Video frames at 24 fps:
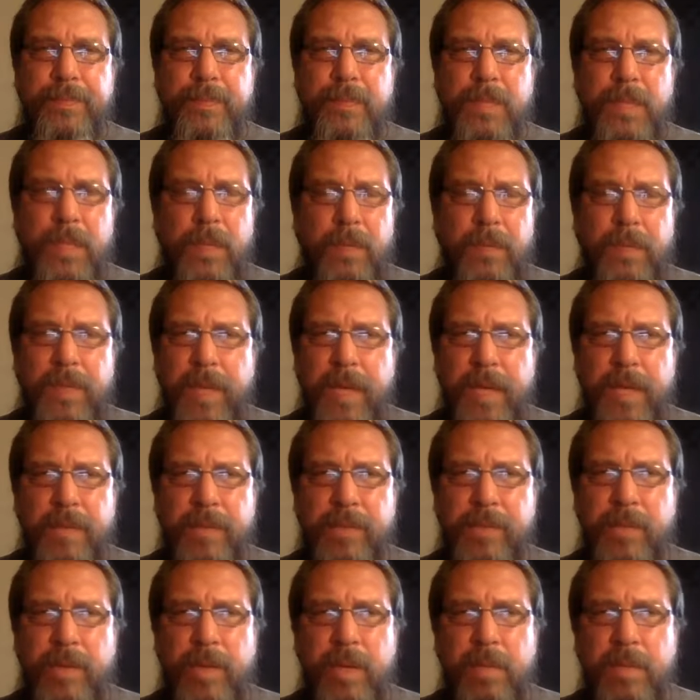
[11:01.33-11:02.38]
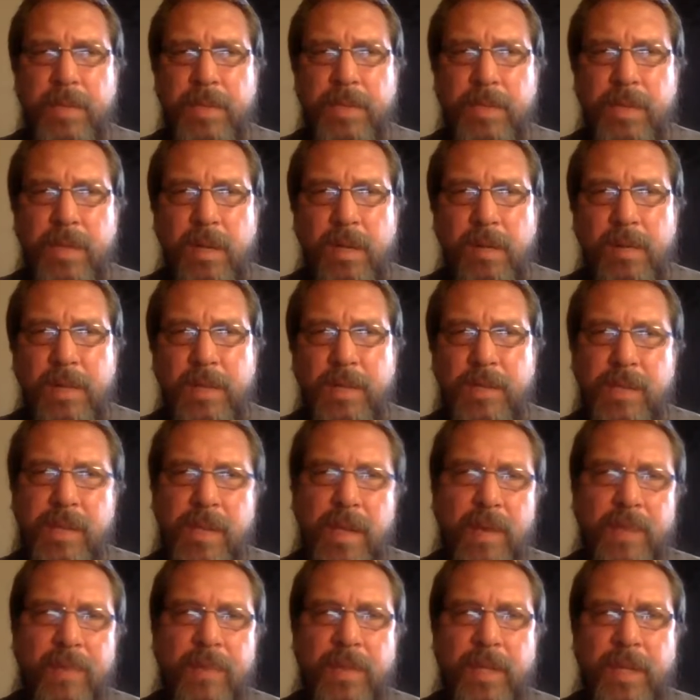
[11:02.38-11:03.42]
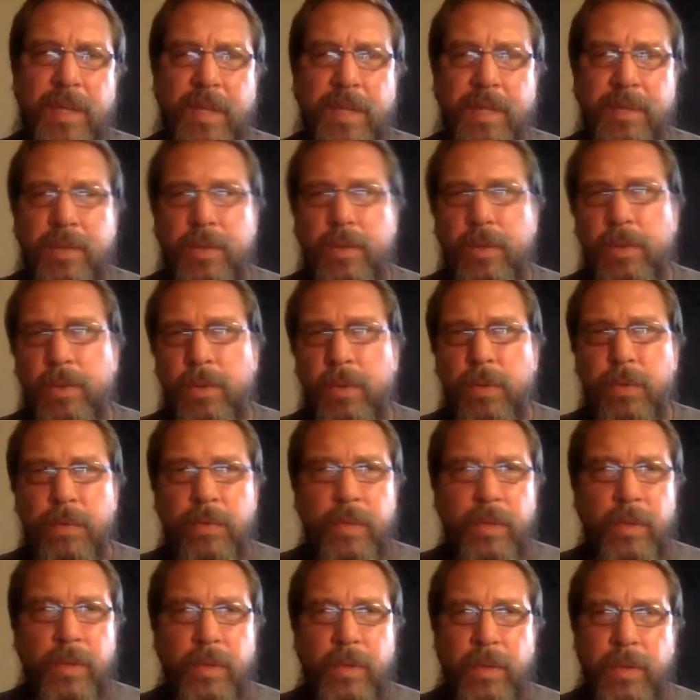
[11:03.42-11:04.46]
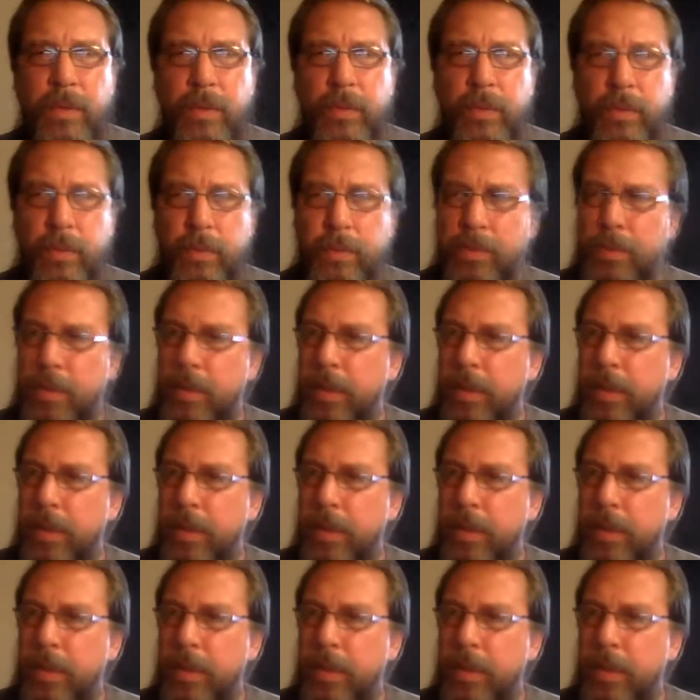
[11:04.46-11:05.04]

you know, if you got a streaming service, Netflix, Hulu,